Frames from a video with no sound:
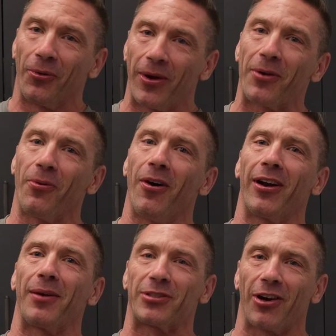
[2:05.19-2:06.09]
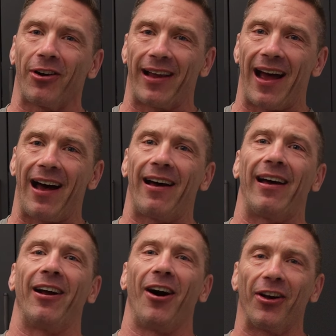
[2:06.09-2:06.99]
Week one, I'm starting at
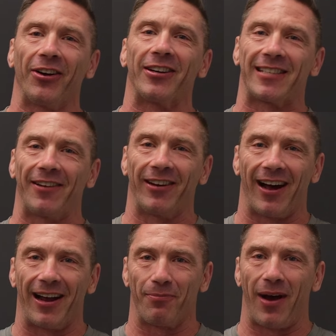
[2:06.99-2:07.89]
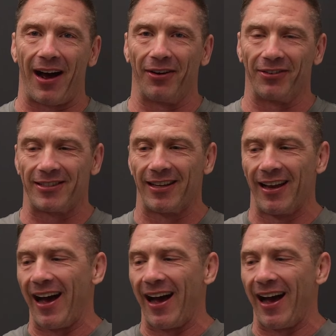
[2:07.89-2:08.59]
179 pounds.